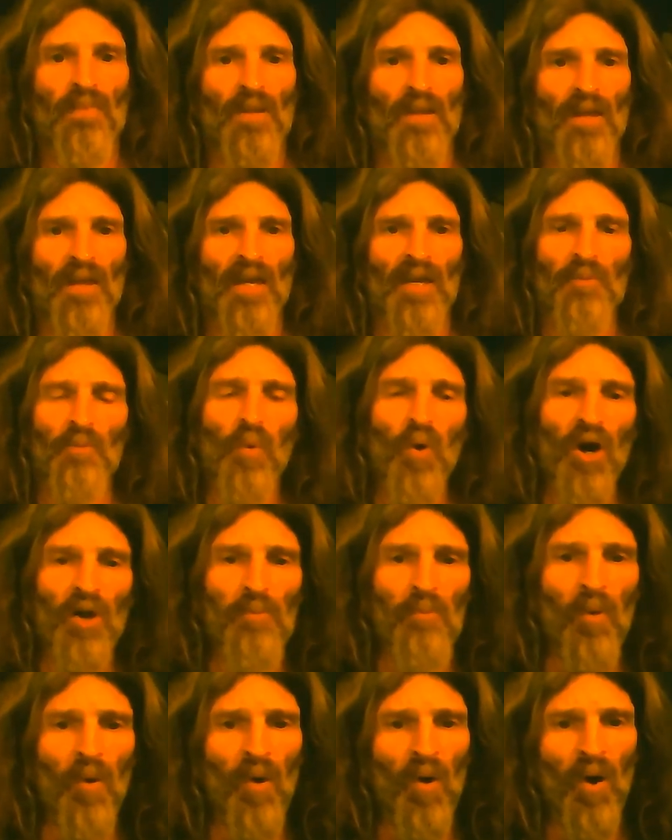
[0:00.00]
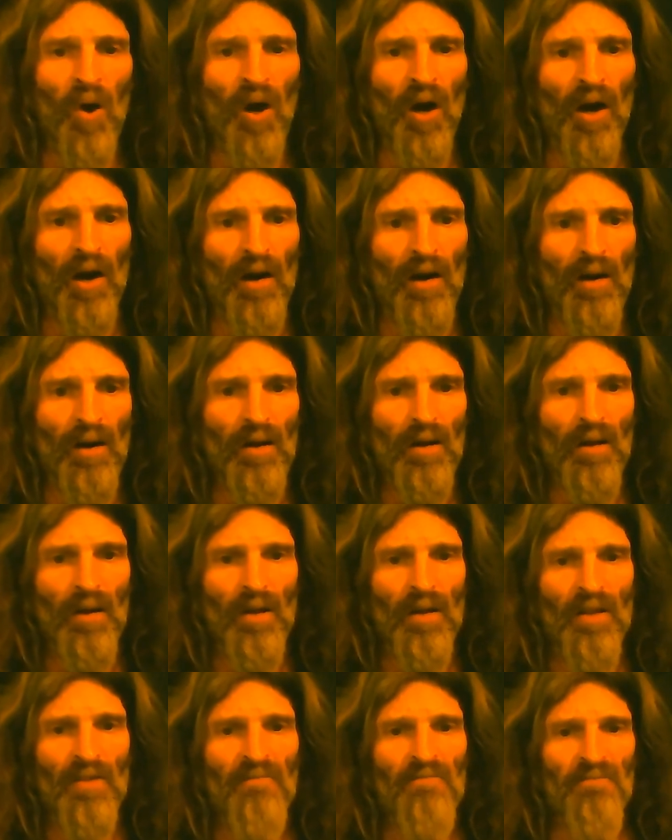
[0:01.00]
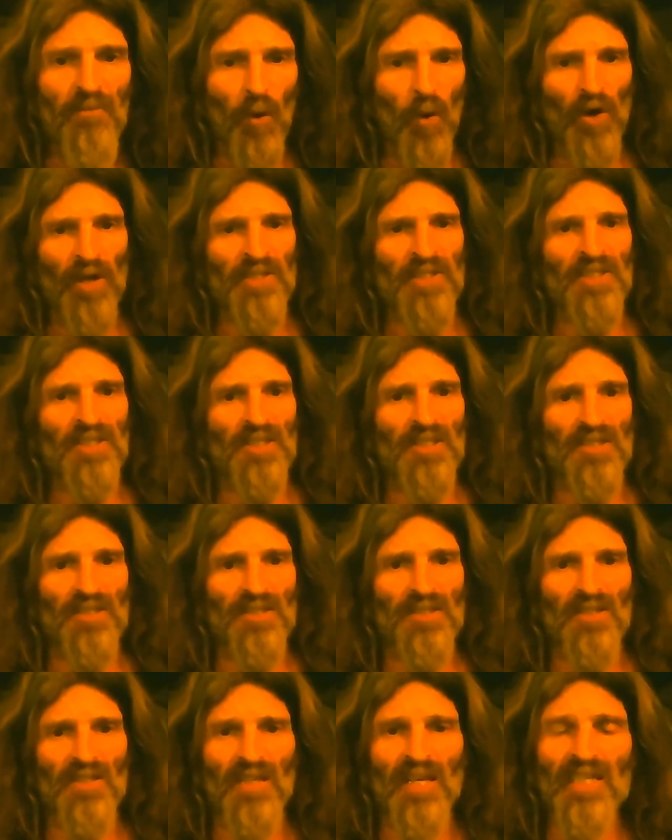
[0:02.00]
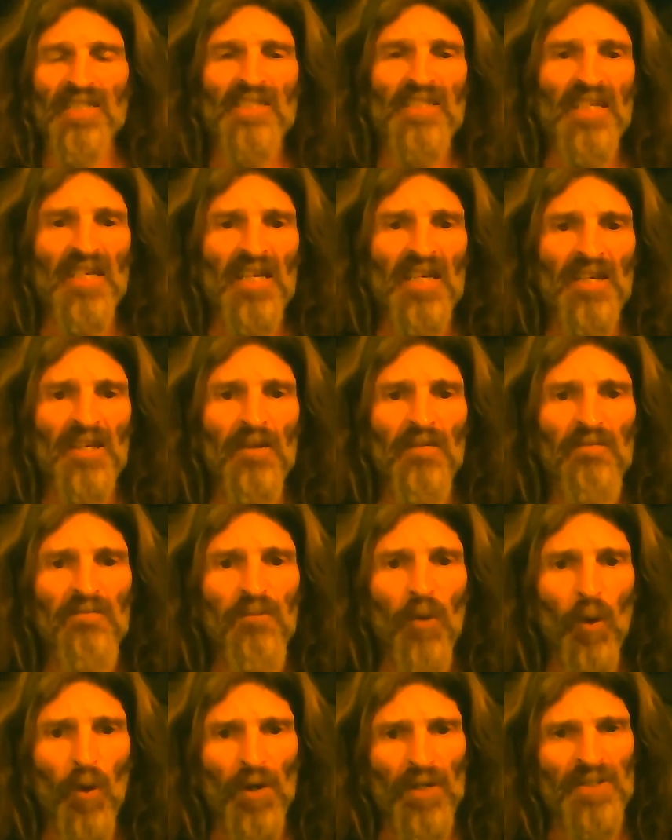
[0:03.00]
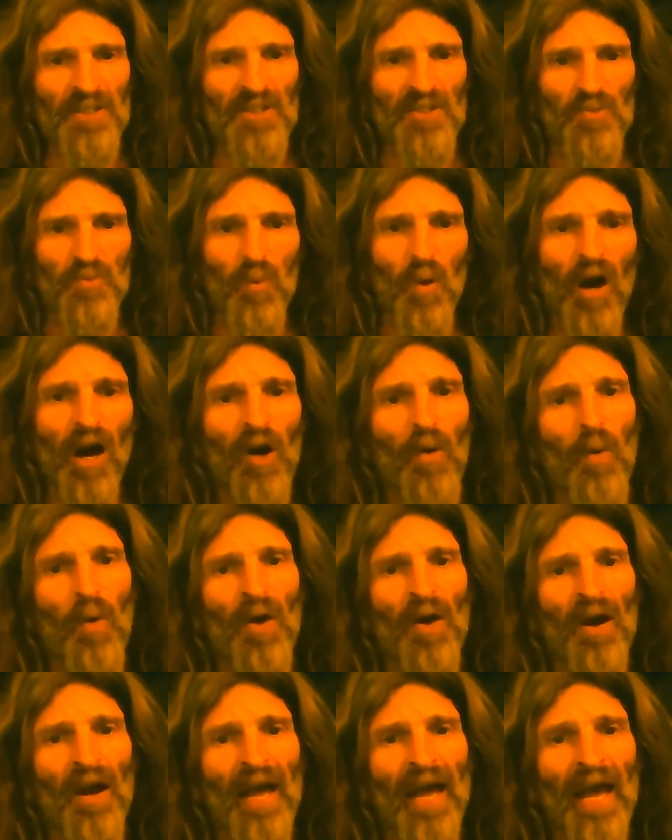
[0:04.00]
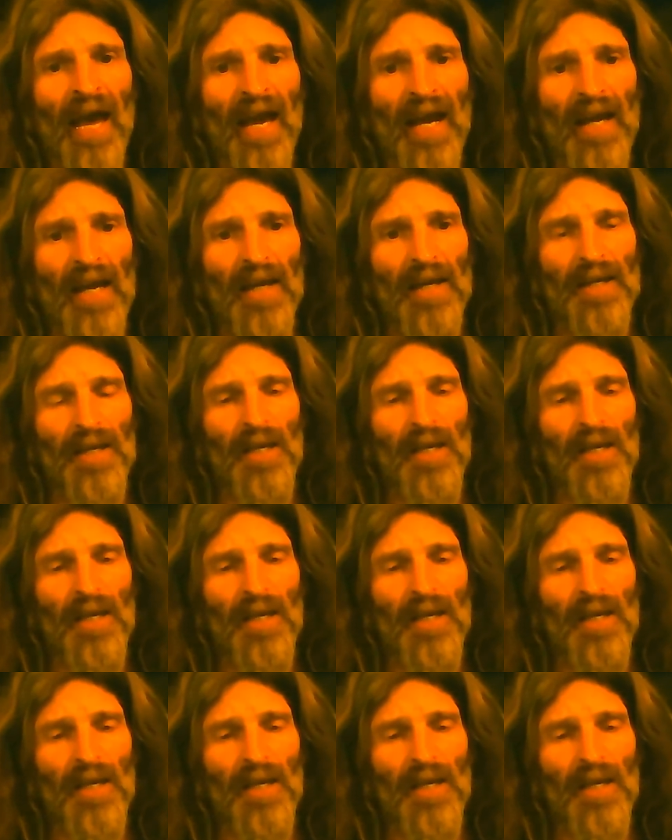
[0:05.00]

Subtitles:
And one more. Forces. Let's get into forces while we're at it.